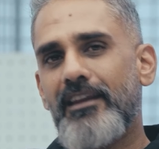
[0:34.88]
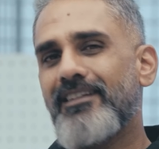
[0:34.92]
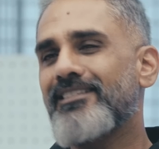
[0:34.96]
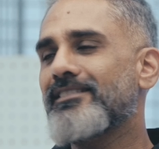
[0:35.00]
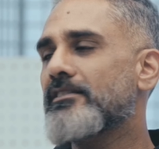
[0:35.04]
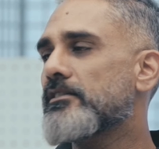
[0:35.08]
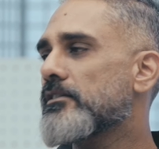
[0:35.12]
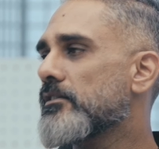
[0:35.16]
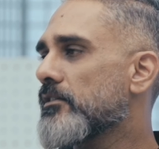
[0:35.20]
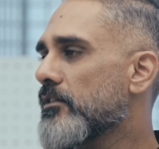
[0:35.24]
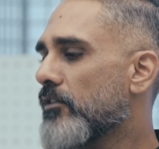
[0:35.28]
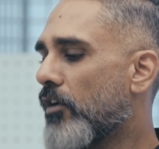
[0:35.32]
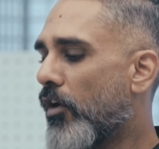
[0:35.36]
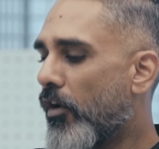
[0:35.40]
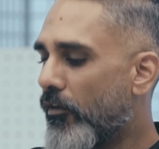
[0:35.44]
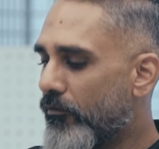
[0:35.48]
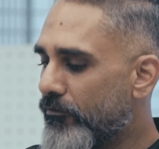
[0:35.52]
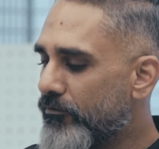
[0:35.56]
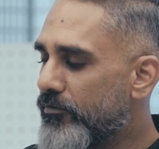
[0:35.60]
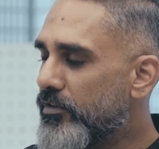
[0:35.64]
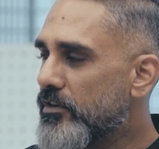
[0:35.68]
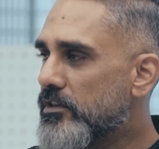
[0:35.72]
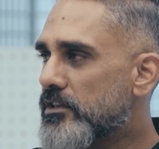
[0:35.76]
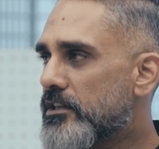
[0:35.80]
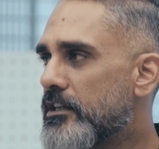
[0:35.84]
is
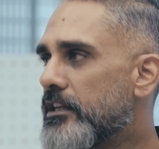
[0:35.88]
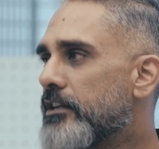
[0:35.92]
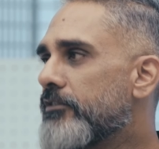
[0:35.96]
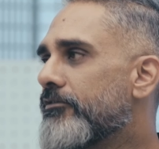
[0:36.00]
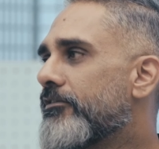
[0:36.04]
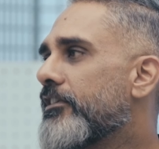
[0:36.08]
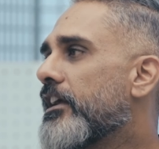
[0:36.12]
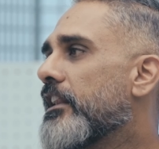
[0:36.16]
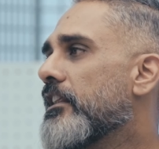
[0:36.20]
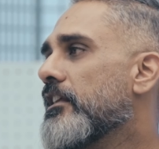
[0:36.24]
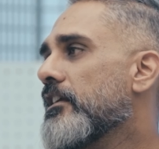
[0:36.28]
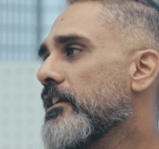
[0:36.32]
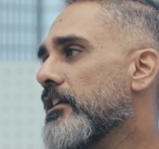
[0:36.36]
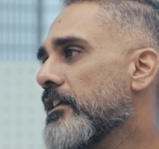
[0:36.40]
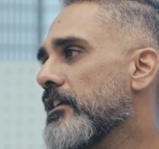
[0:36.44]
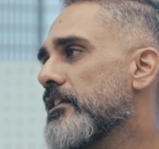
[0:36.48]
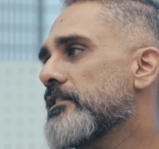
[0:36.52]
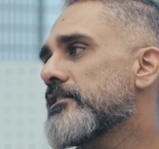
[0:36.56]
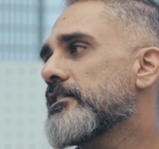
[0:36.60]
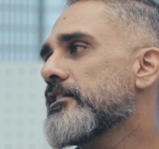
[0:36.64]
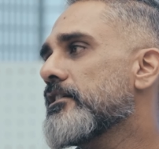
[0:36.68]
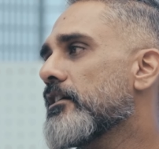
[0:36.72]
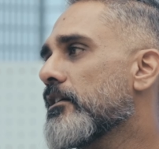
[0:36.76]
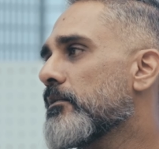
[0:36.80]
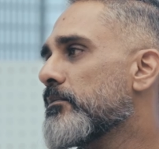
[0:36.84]
obviously very
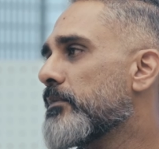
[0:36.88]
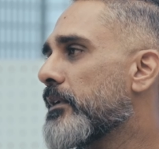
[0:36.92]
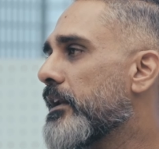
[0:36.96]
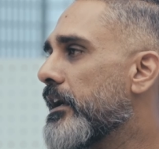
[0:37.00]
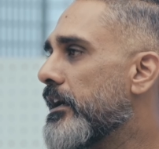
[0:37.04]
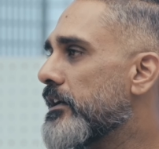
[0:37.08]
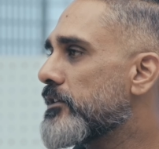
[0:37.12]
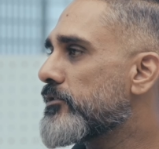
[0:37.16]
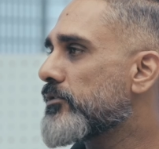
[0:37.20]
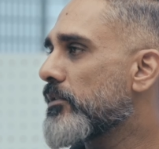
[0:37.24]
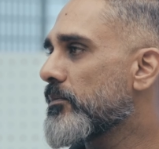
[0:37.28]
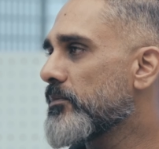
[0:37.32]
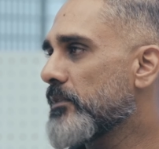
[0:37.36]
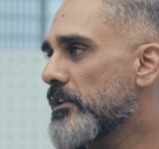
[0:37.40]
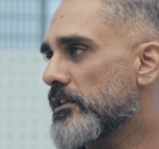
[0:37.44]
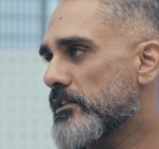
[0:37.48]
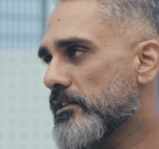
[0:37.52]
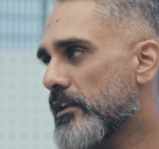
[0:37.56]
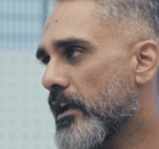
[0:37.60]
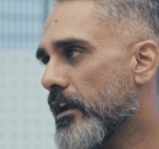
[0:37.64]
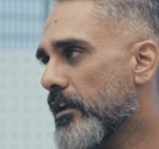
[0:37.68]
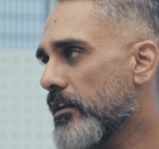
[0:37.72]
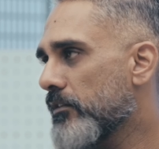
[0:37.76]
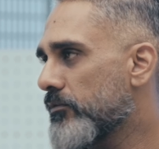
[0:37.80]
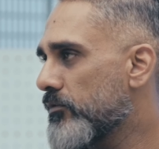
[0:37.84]
easy upgrades from this
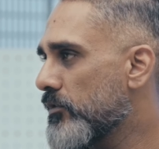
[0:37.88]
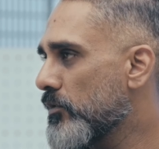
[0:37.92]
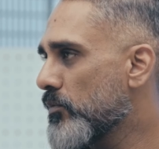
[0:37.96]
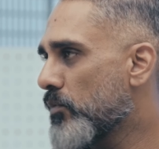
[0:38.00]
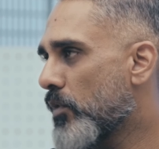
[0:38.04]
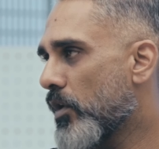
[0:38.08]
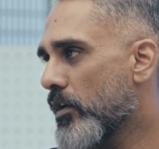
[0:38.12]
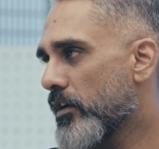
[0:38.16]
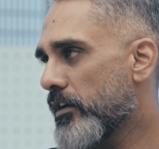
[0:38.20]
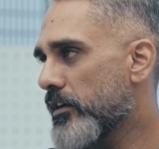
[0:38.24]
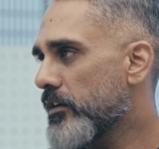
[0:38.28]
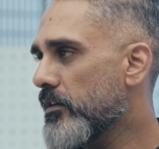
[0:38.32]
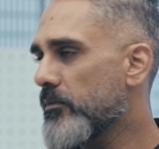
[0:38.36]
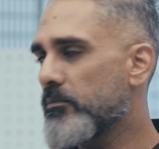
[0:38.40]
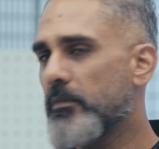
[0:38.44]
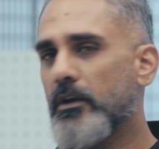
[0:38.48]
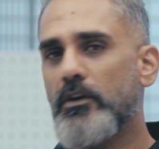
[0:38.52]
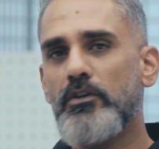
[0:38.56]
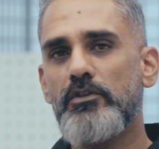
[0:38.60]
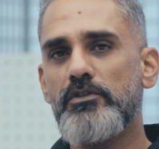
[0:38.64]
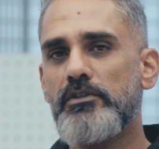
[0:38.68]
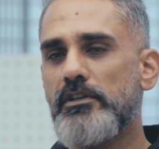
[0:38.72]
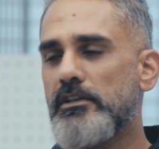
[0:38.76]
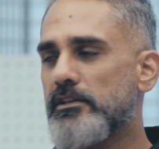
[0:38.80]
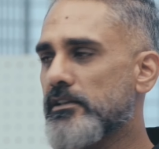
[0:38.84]
tire if you want it,
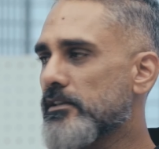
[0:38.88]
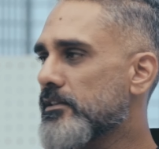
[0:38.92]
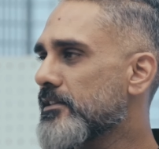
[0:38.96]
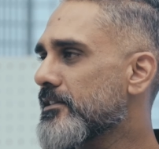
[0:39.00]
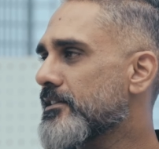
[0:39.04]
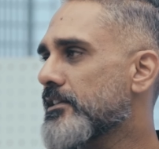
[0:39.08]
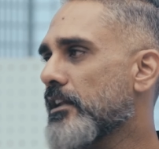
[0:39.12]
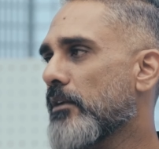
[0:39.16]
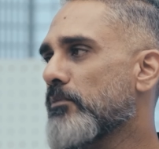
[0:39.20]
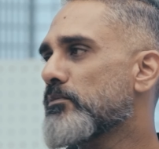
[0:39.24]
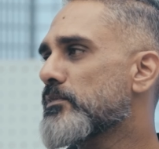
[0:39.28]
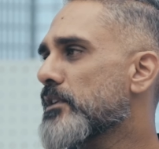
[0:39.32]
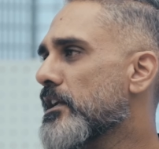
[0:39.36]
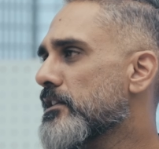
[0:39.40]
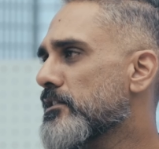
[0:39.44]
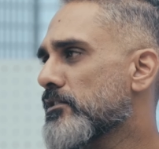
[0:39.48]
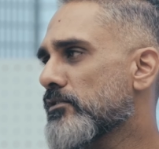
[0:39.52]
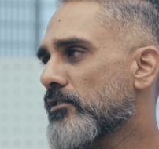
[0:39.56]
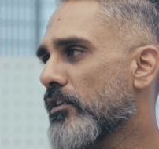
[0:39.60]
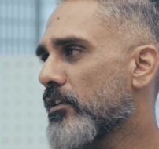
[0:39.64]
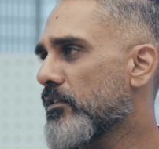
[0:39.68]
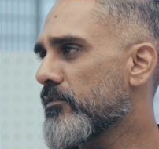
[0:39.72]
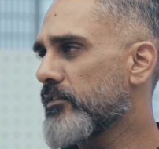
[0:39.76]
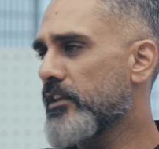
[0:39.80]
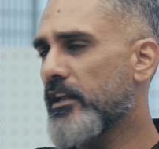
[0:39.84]
because this is the same size as
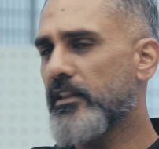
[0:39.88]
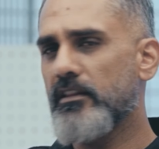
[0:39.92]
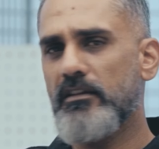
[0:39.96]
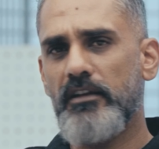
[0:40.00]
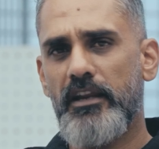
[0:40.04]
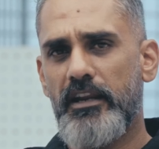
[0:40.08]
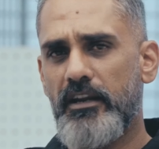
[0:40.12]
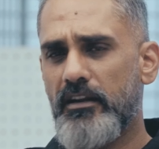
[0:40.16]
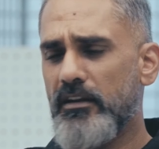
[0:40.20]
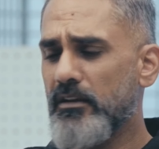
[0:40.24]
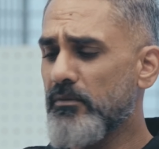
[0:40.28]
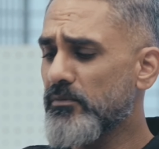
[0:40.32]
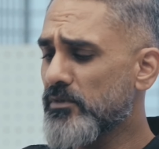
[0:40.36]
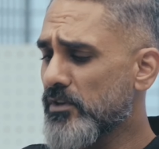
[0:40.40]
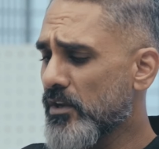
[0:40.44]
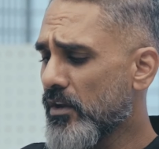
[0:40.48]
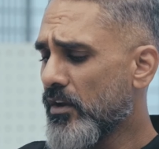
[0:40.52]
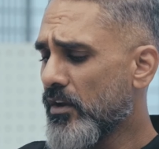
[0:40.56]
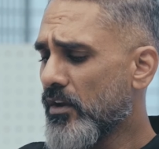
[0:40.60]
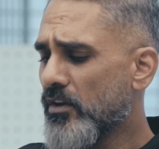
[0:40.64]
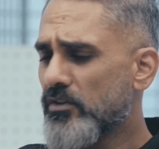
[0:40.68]
all of the other KTMs.